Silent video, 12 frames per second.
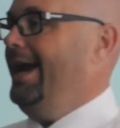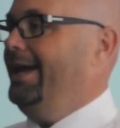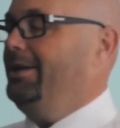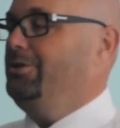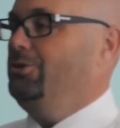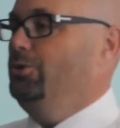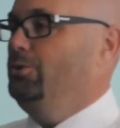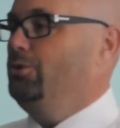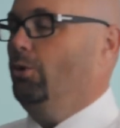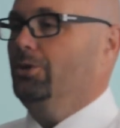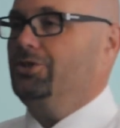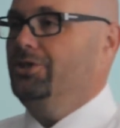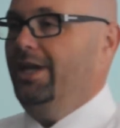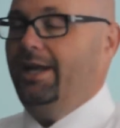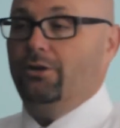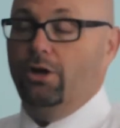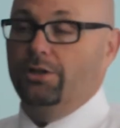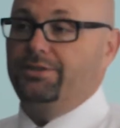attitude towards
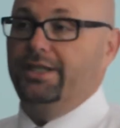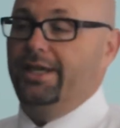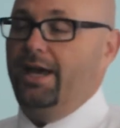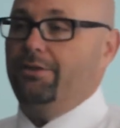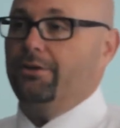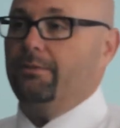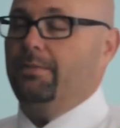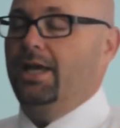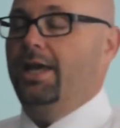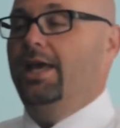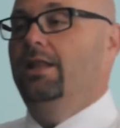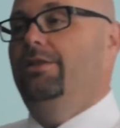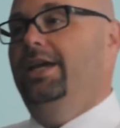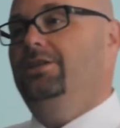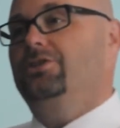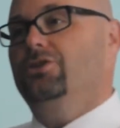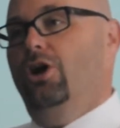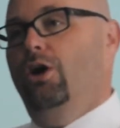debt altogether. They
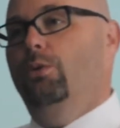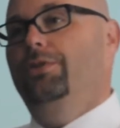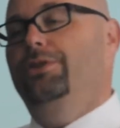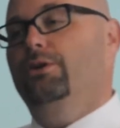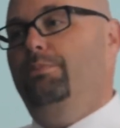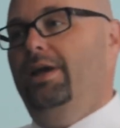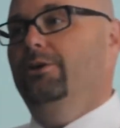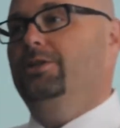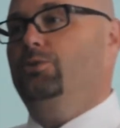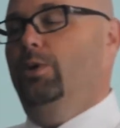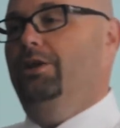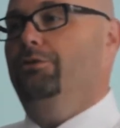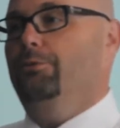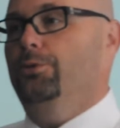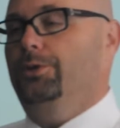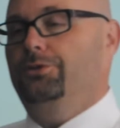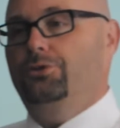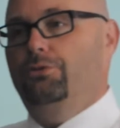saw what their parents went
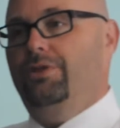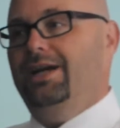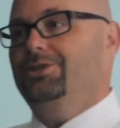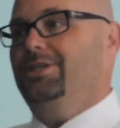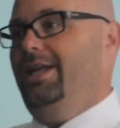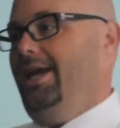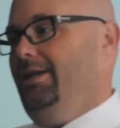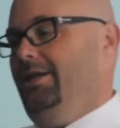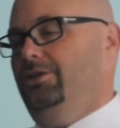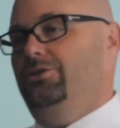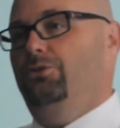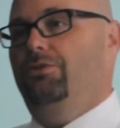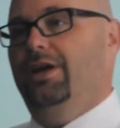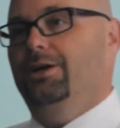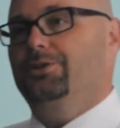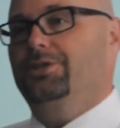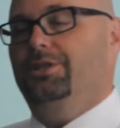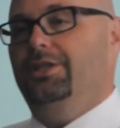through in 2008 and
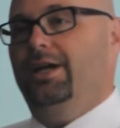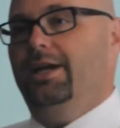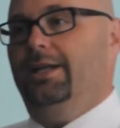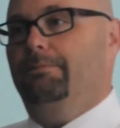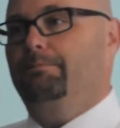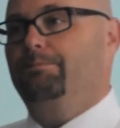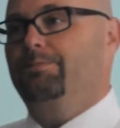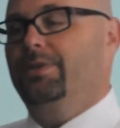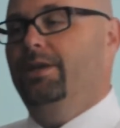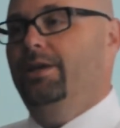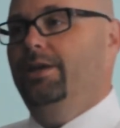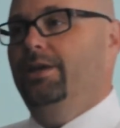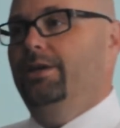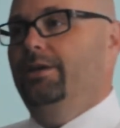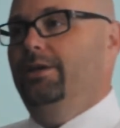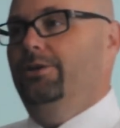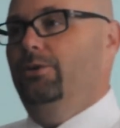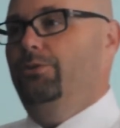2009.
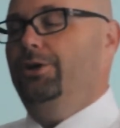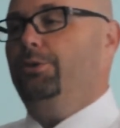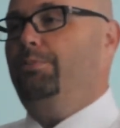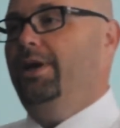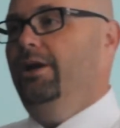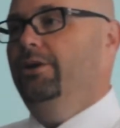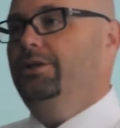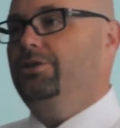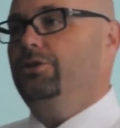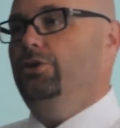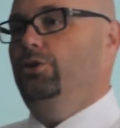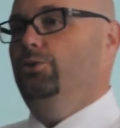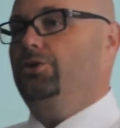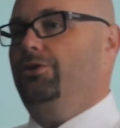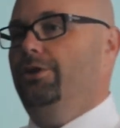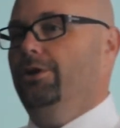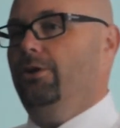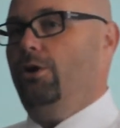Their parents used
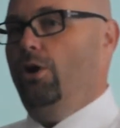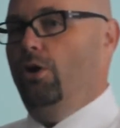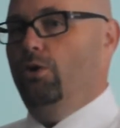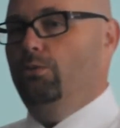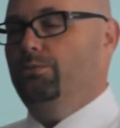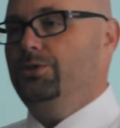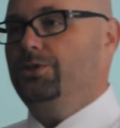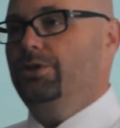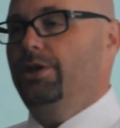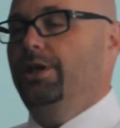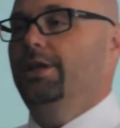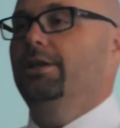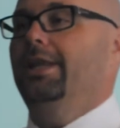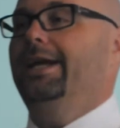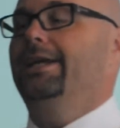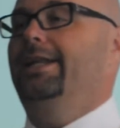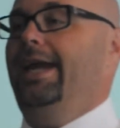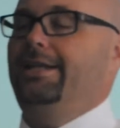their homes
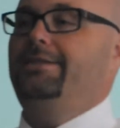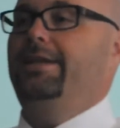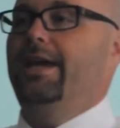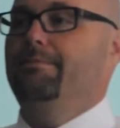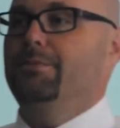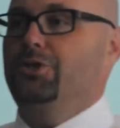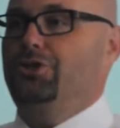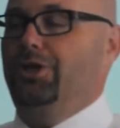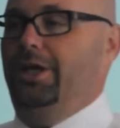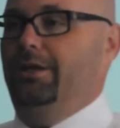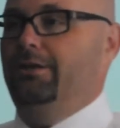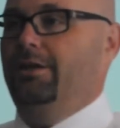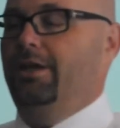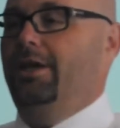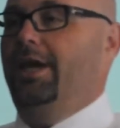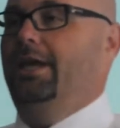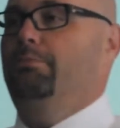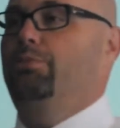like an ATM machine
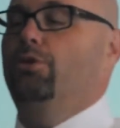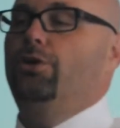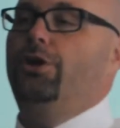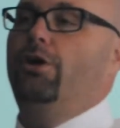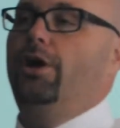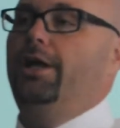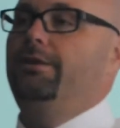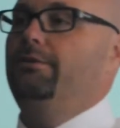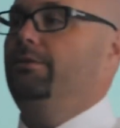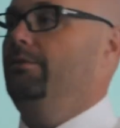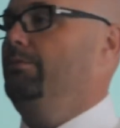and put on